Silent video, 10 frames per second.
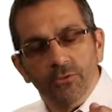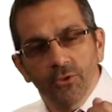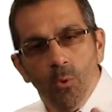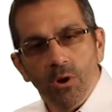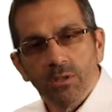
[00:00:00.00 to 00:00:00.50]

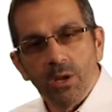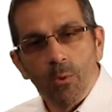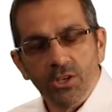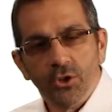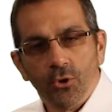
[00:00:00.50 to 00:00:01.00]
2 words I
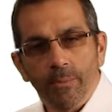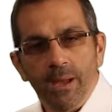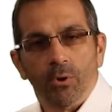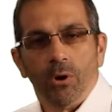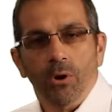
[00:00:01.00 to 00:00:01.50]
want you to
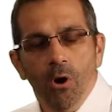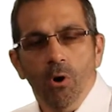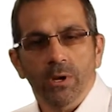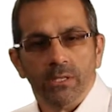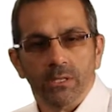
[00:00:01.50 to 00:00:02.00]
remember.
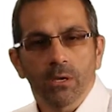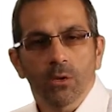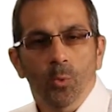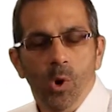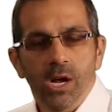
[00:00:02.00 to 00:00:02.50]
Always.
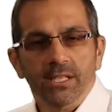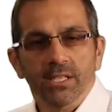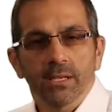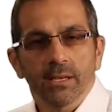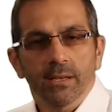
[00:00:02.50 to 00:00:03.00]

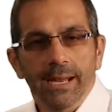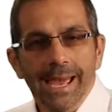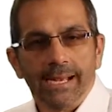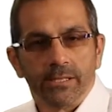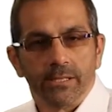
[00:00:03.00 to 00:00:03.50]
What's
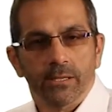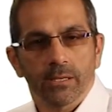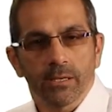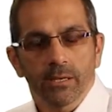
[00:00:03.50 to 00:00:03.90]
next?